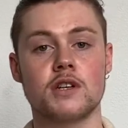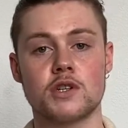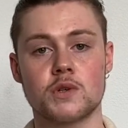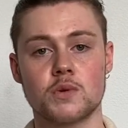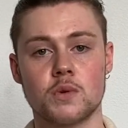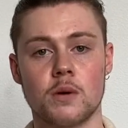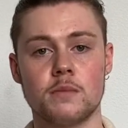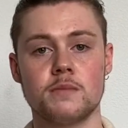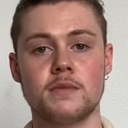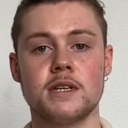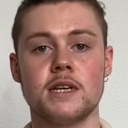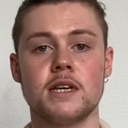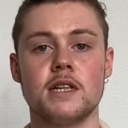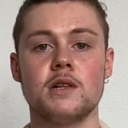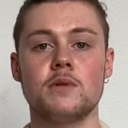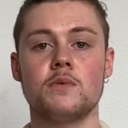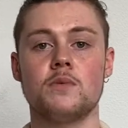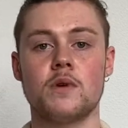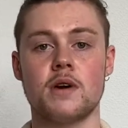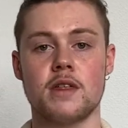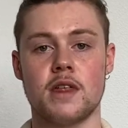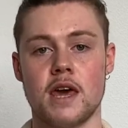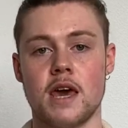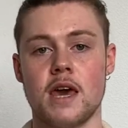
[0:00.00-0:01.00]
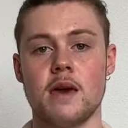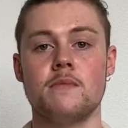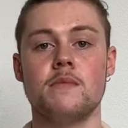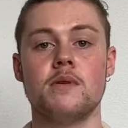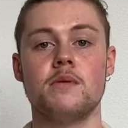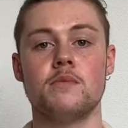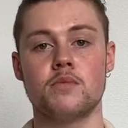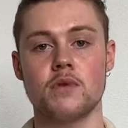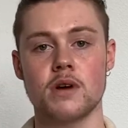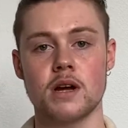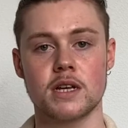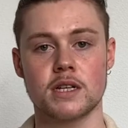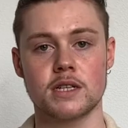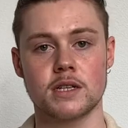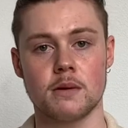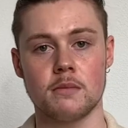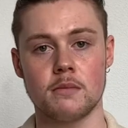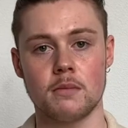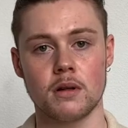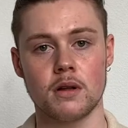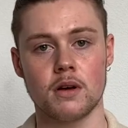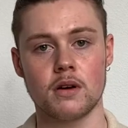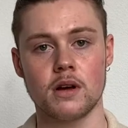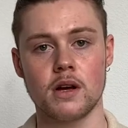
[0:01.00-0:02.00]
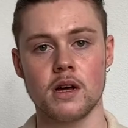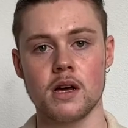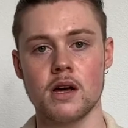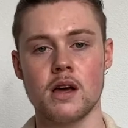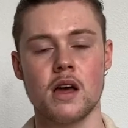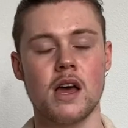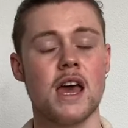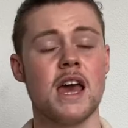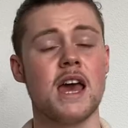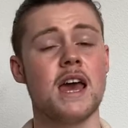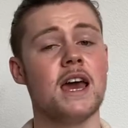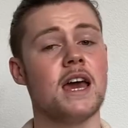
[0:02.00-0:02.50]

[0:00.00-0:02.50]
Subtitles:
swap deal with him and Britt Assombalonga.